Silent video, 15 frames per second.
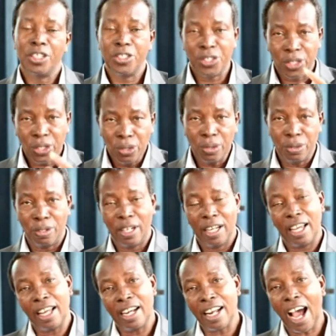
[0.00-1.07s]

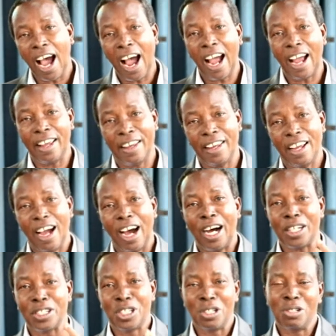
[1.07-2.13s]
You and I
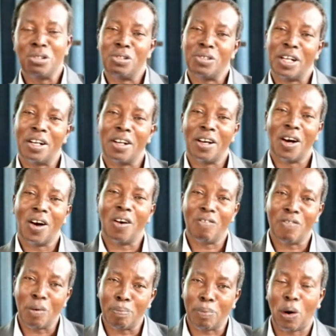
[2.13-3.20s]
are children
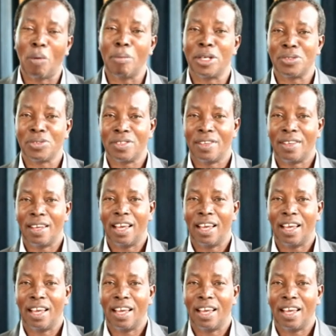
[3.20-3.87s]
of the promise,